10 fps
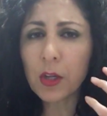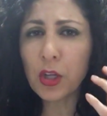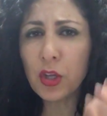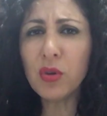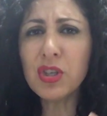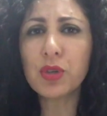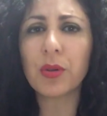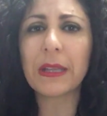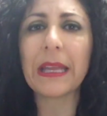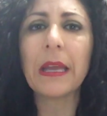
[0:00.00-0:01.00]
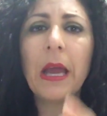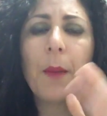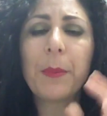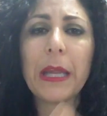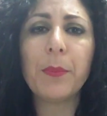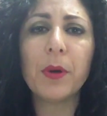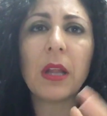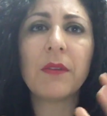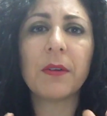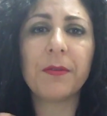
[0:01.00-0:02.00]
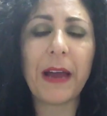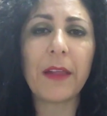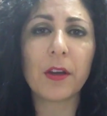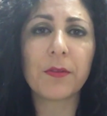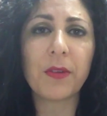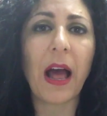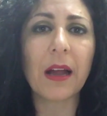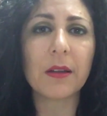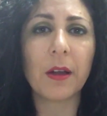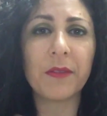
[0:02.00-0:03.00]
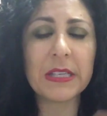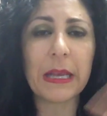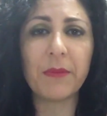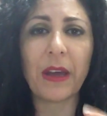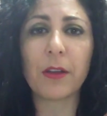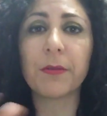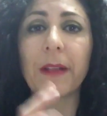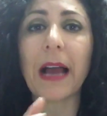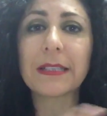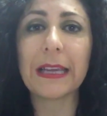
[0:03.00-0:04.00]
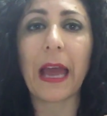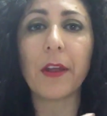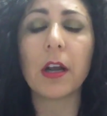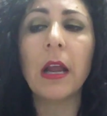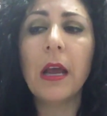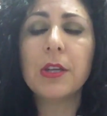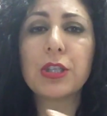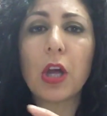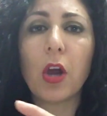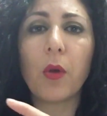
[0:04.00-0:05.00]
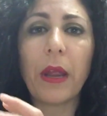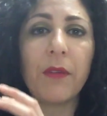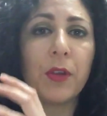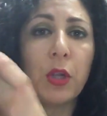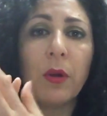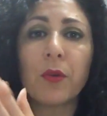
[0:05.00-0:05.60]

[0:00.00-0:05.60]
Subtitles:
Usually people of a feather flock of the same feather flock together. So if you